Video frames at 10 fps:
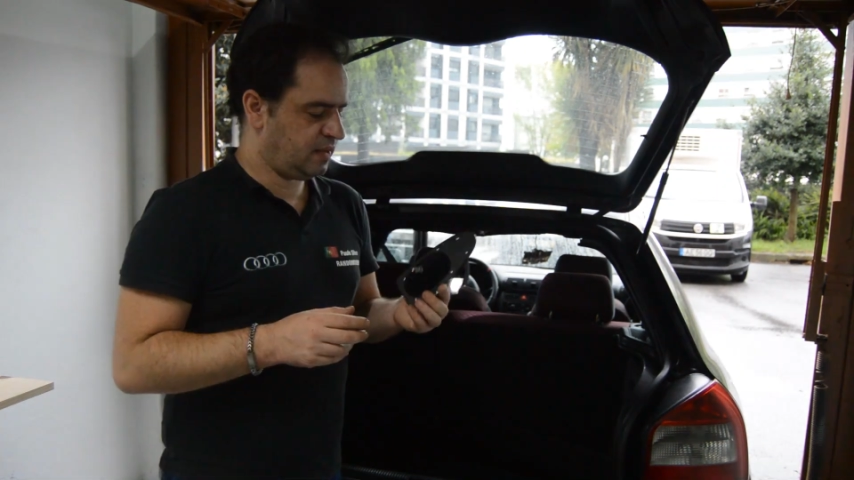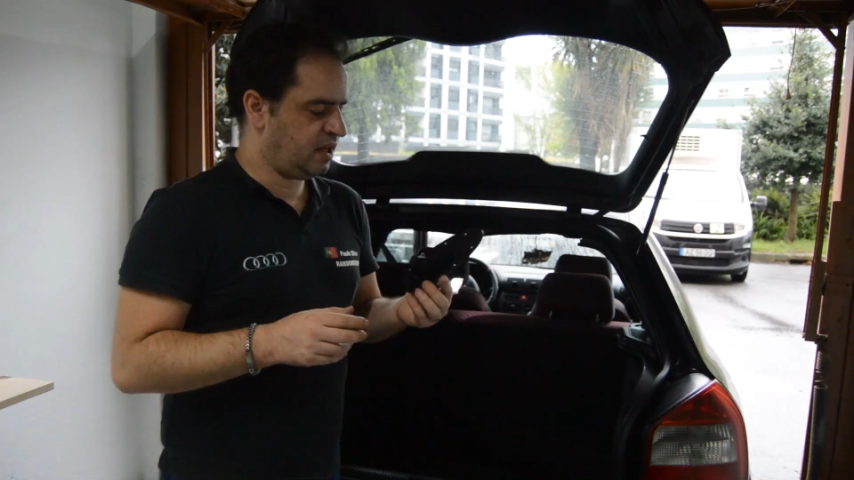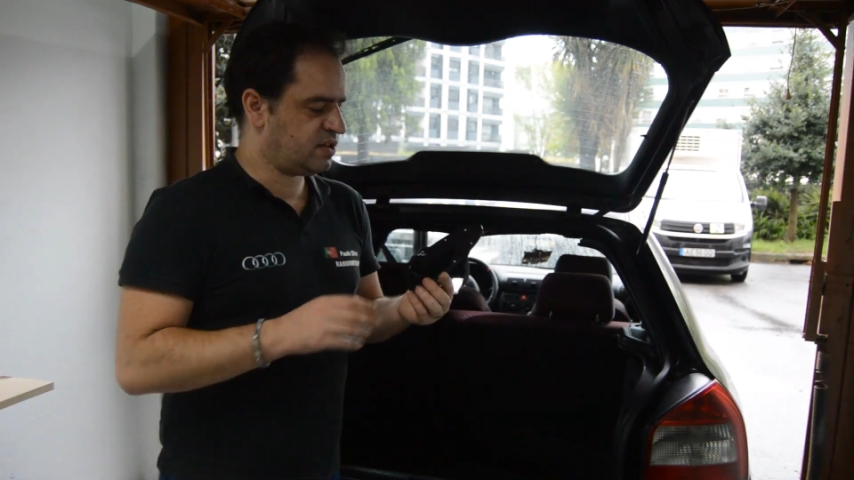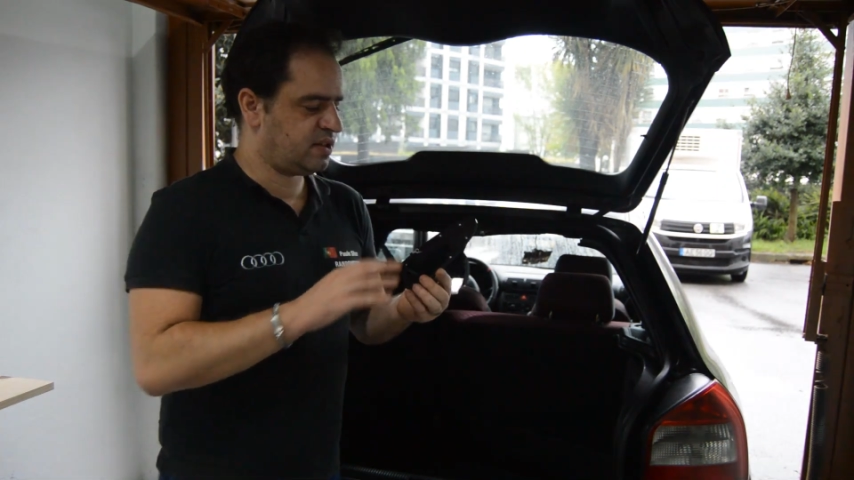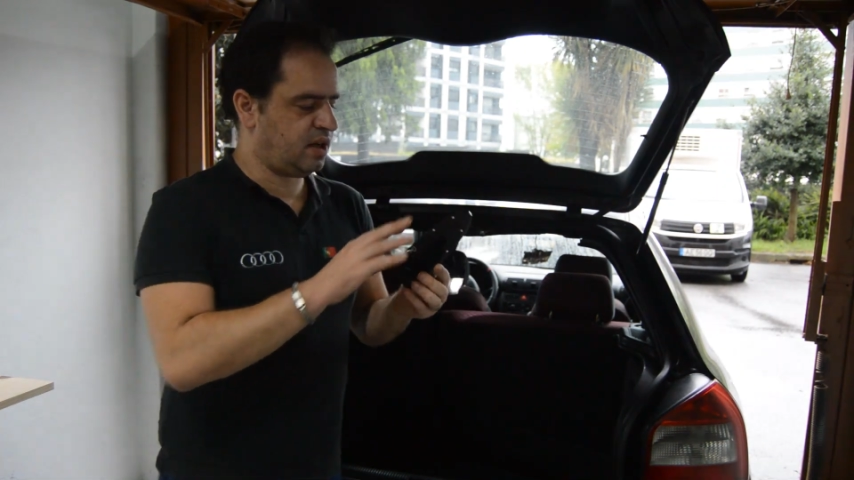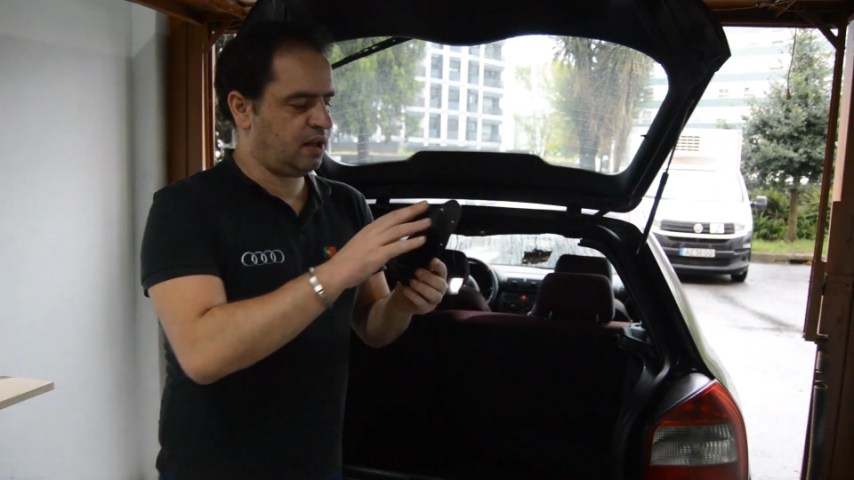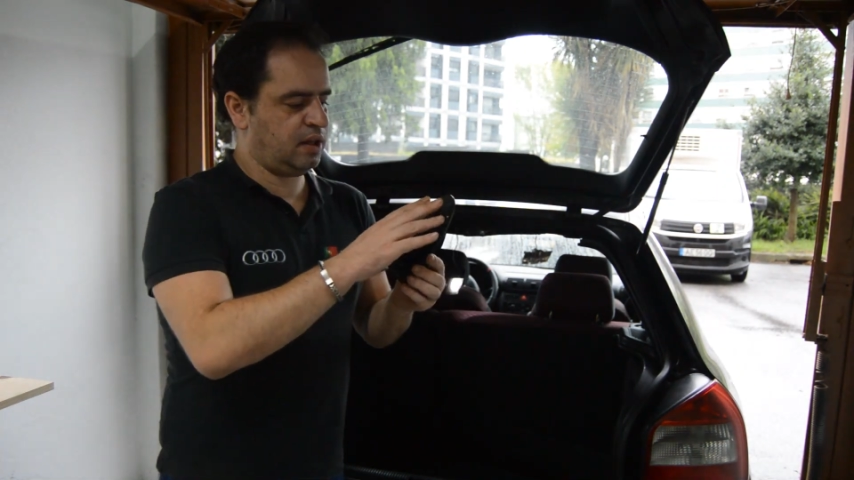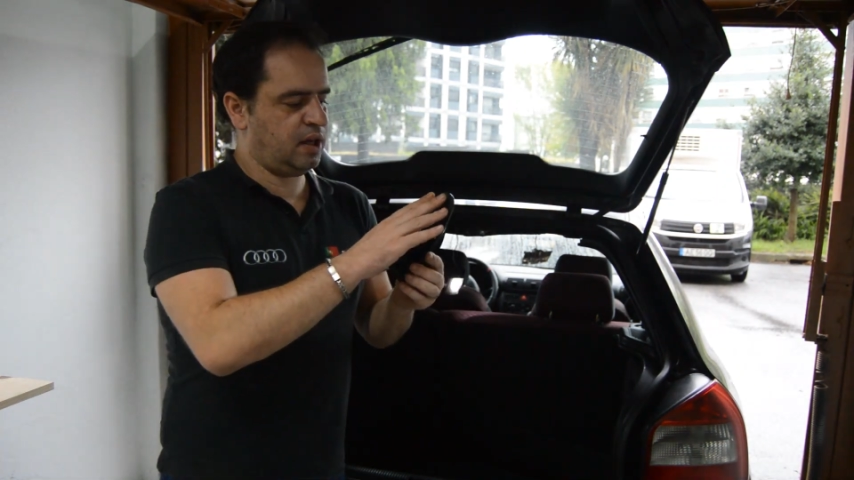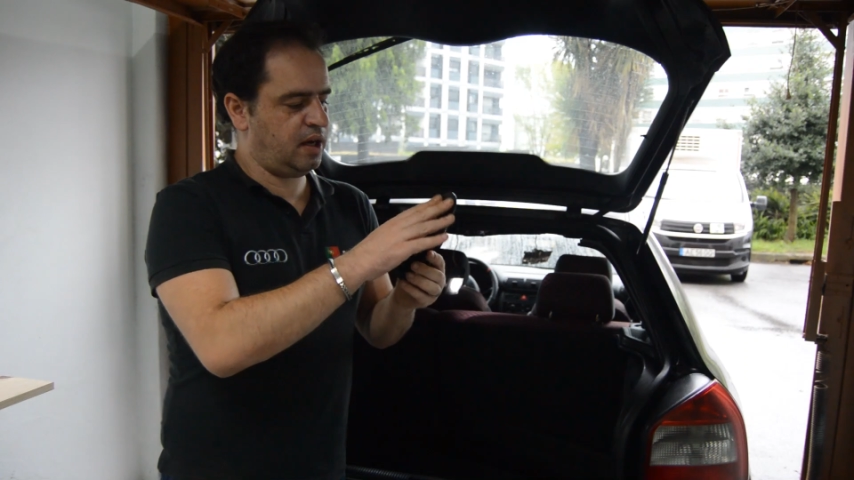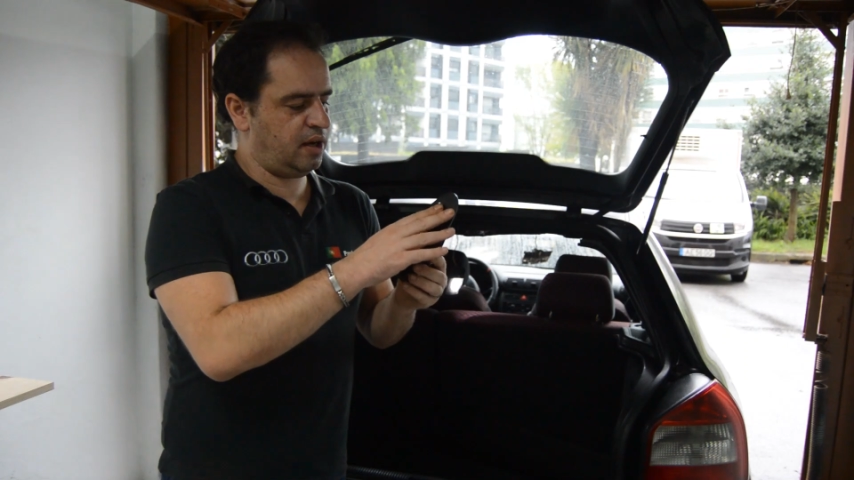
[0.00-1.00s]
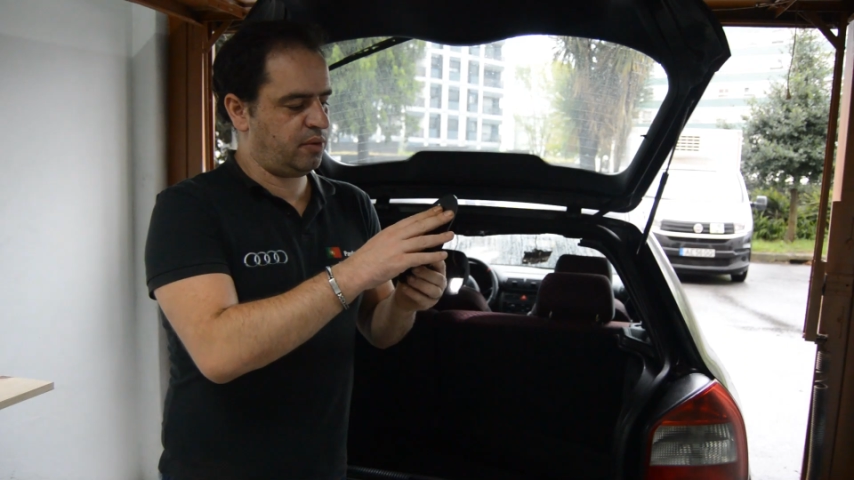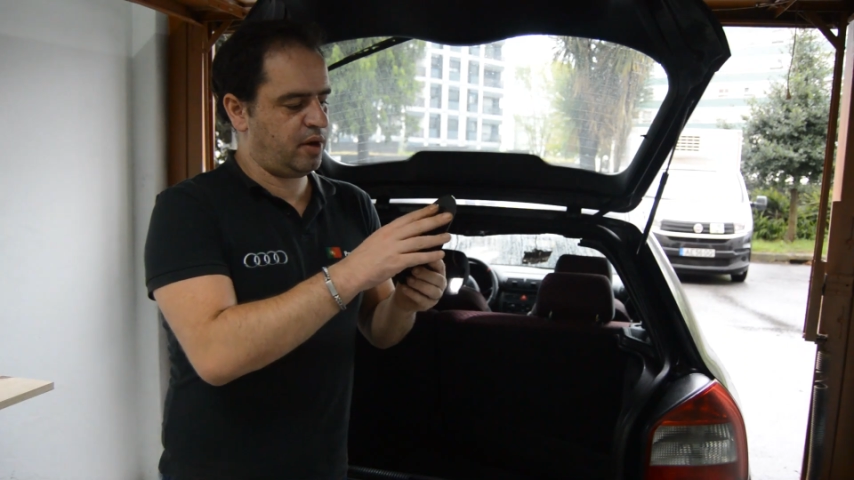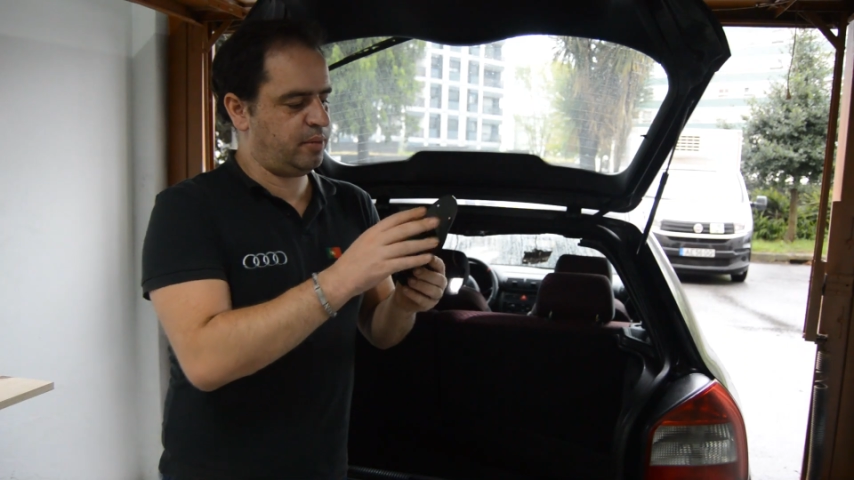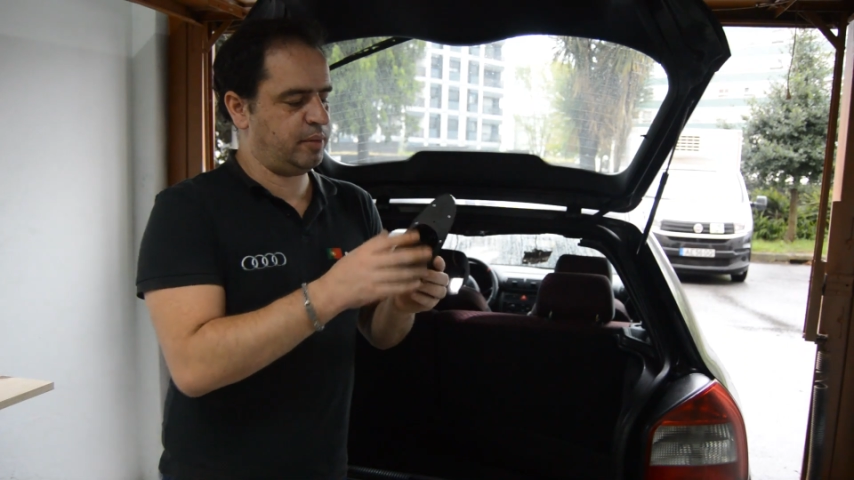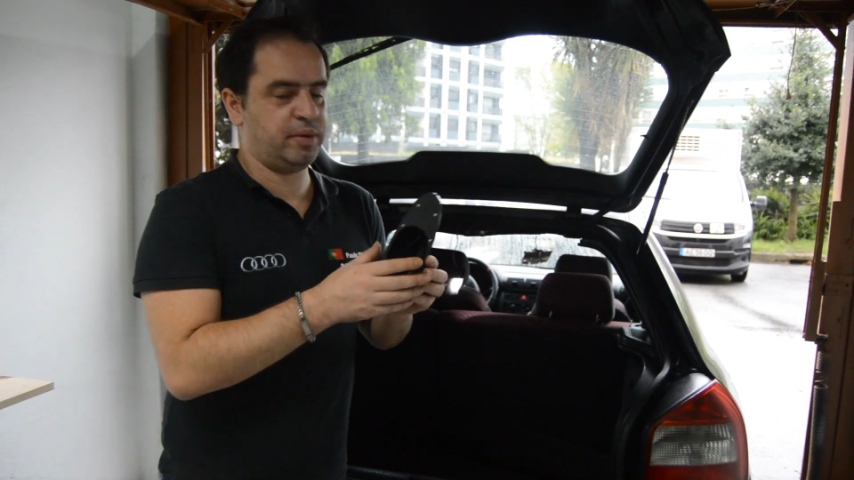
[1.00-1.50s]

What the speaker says: Install rubber